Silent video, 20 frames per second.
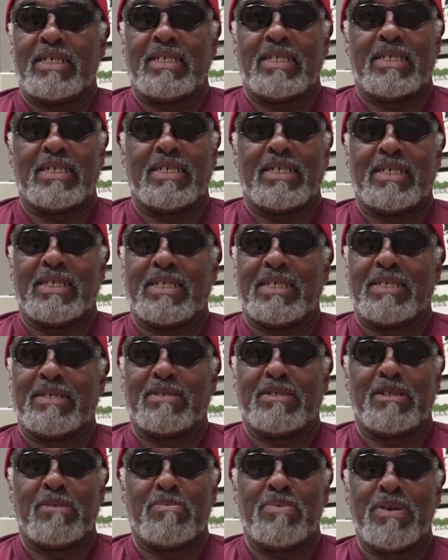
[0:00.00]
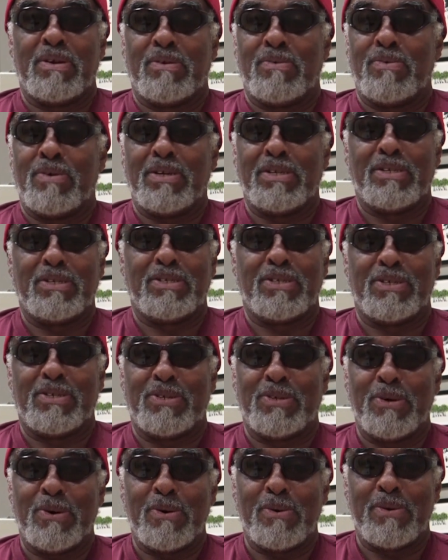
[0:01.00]
To pick one
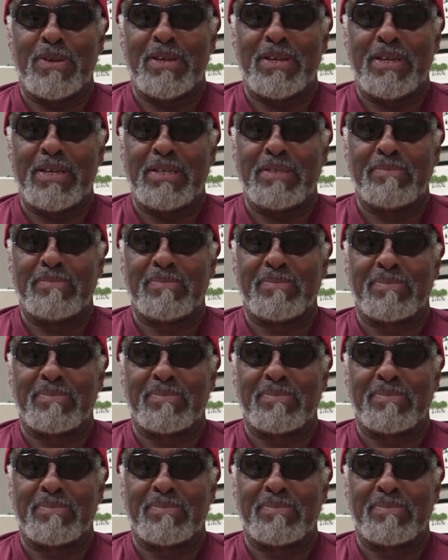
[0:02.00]
story,